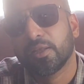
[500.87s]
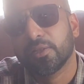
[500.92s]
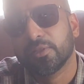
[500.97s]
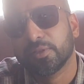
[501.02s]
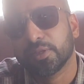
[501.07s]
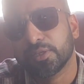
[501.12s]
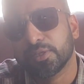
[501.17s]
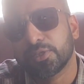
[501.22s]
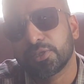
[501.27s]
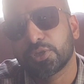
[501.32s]

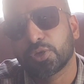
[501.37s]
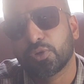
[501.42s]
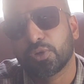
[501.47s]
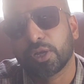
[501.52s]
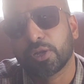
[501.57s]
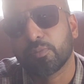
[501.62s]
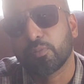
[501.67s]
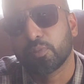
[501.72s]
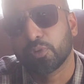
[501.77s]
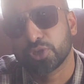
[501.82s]
this could
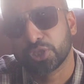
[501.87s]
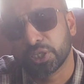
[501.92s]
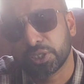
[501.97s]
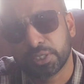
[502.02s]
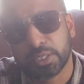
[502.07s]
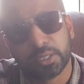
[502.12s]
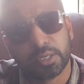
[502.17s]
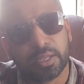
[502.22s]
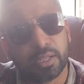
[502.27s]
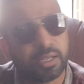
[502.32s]
have
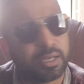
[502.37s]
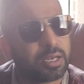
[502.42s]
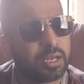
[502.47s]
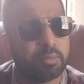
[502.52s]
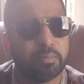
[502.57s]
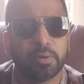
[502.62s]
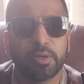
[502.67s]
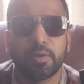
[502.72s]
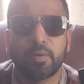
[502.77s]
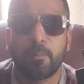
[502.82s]
projected a little
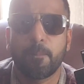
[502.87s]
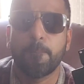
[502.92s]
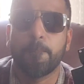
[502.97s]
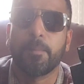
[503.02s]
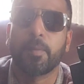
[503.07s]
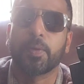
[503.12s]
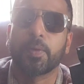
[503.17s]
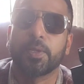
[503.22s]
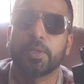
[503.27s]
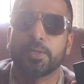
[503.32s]
bit
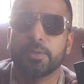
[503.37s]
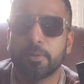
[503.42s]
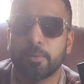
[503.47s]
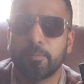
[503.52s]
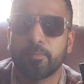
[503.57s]
better.